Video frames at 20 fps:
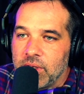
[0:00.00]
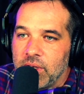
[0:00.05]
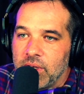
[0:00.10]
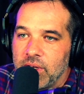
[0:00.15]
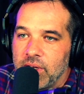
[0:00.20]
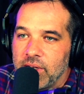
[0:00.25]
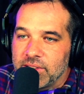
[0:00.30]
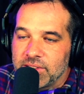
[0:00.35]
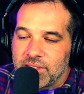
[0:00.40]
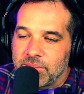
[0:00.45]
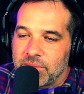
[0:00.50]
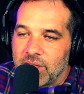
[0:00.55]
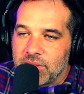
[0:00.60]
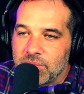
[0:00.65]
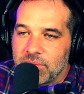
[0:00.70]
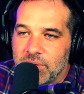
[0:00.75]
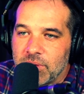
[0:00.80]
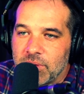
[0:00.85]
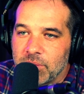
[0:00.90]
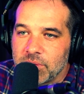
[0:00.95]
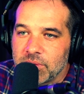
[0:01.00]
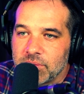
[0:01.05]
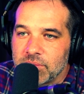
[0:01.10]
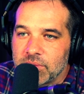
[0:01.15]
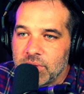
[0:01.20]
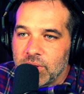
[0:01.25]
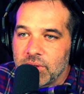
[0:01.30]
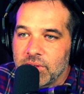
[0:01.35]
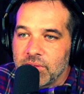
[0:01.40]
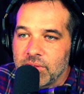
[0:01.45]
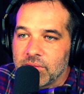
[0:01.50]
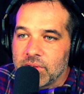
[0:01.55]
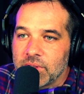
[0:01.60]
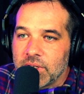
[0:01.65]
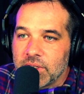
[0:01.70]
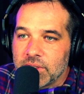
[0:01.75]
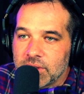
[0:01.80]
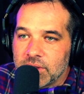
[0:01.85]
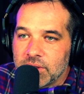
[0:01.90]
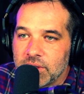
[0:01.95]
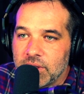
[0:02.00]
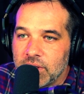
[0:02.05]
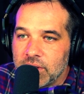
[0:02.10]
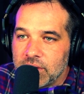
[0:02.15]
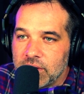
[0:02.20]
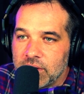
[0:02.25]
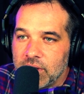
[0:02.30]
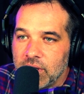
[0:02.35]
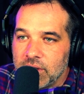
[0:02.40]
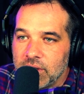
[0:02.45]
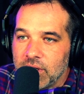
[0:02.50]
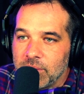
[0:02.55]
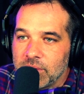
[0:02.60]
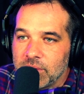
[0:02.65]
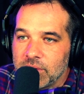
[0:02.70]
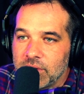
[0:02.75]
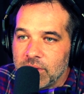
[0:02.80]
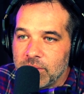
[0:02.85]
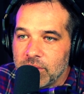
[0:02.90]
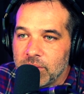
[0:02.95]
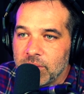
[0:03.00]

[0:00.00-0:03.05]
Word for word: and sometimes people don't even realize it, and they double tip or